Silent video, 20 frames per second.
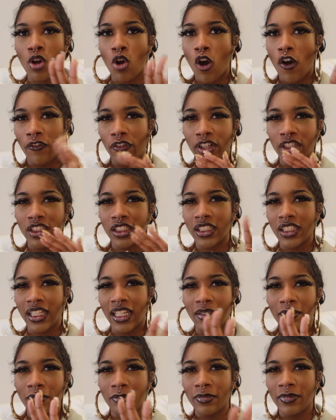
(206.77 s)
offered to
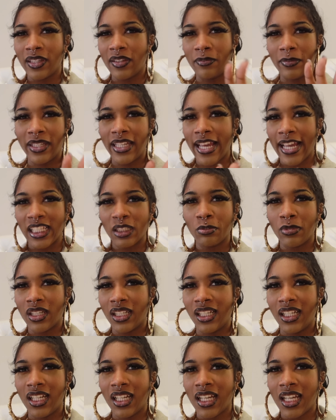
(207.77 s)
get give me gas
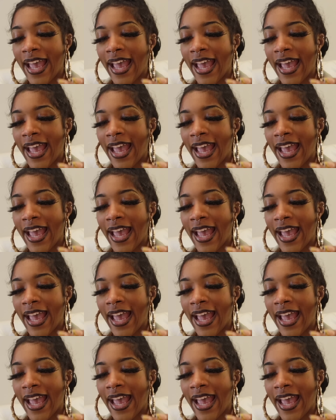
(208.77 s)
money.